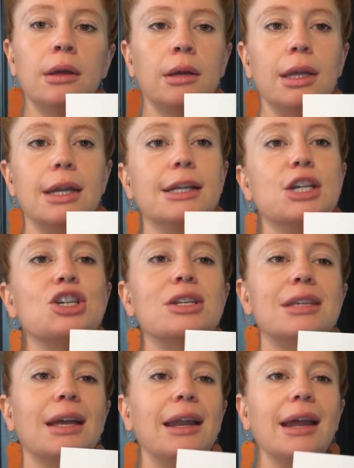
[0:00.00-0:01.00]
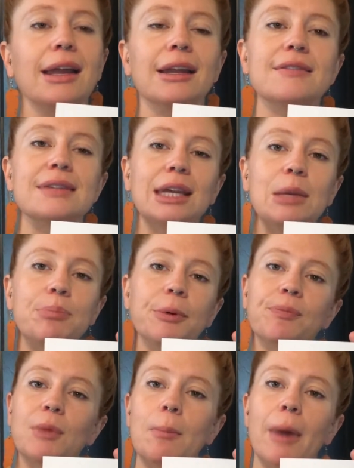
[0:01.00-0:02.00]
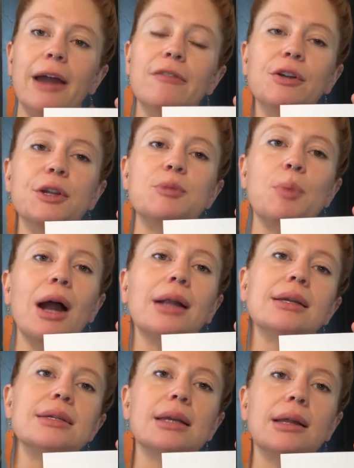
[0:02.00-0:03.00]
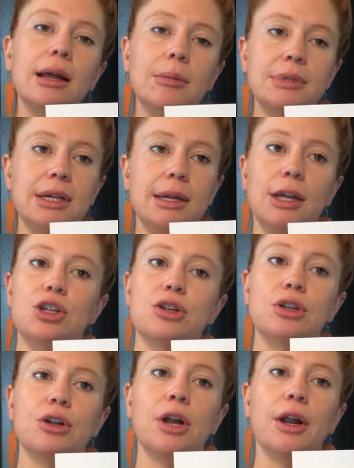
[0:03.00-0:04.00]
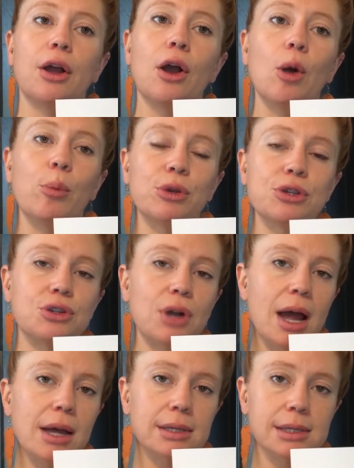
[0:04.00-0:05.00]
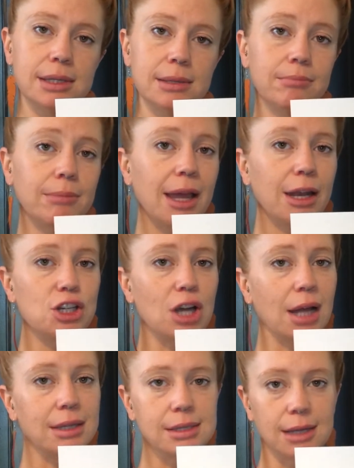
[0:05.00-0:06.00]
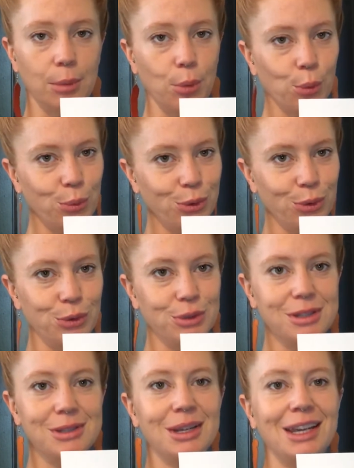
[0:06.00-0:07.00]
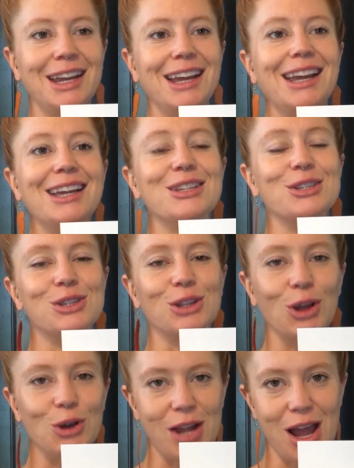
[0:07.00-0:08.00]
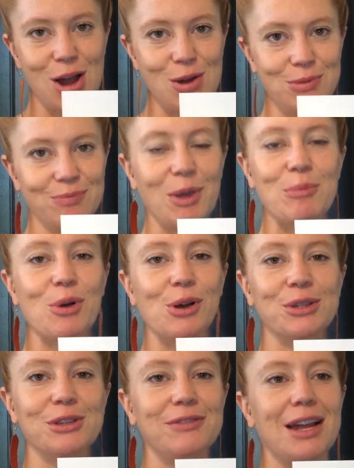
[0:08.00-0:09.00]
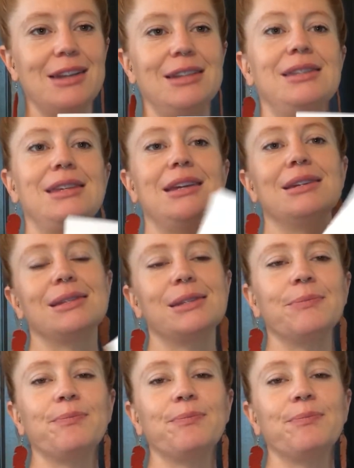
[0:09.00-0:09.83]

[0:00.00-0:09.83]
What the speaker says: In addition to getting enough sleep, a mindfulness practice can help teenagers learn how to cope with stress, manage unstable moods, slow down impulsive tendencies.